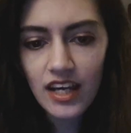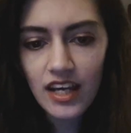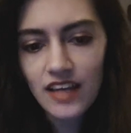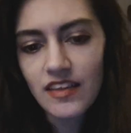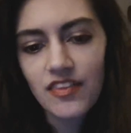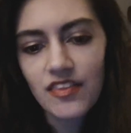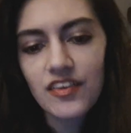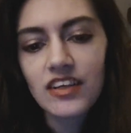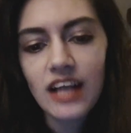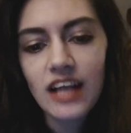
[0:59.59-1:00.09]
In
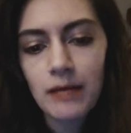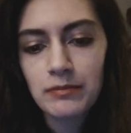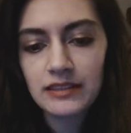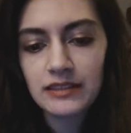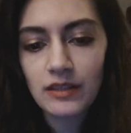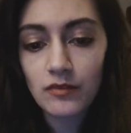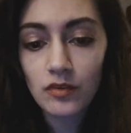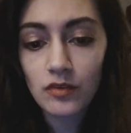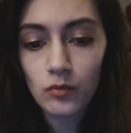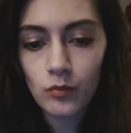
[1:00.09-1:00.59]
the third
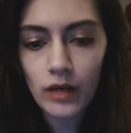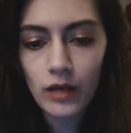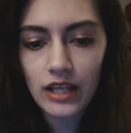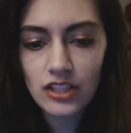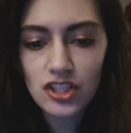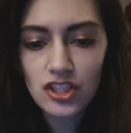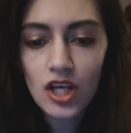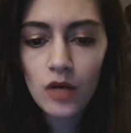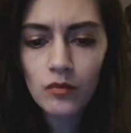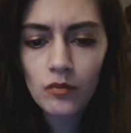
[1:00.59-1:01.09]
episode, The
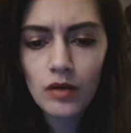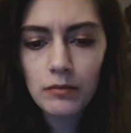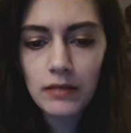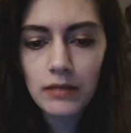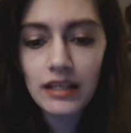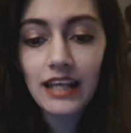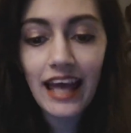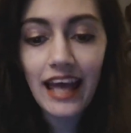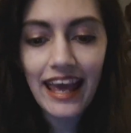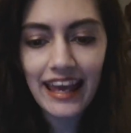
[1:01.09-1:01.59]
Witch, we
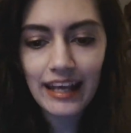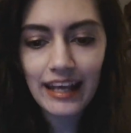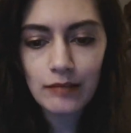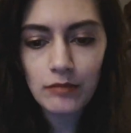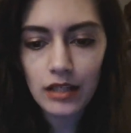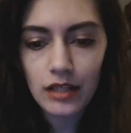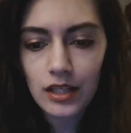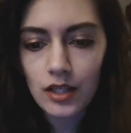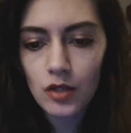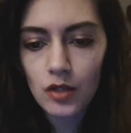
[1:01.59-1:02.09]
meet
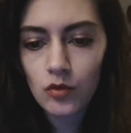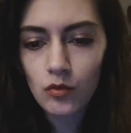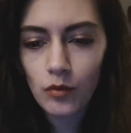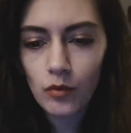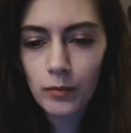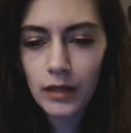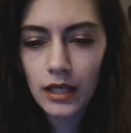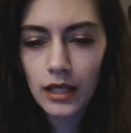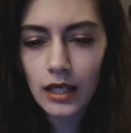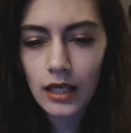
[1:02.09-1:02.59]
Amy, who
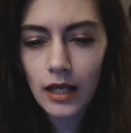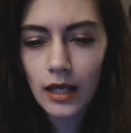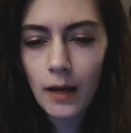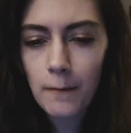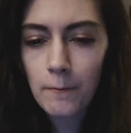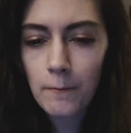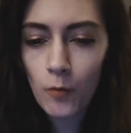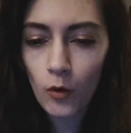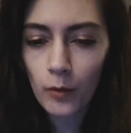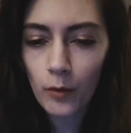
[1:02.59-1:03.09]
will be
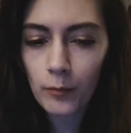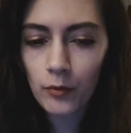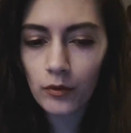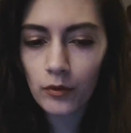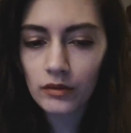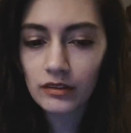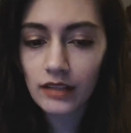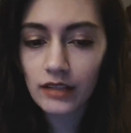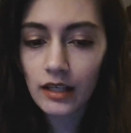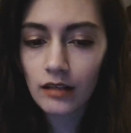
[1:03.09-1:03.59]
more
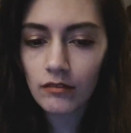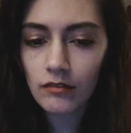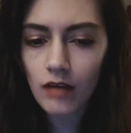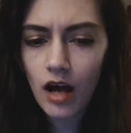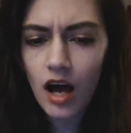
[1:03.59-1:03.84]
important later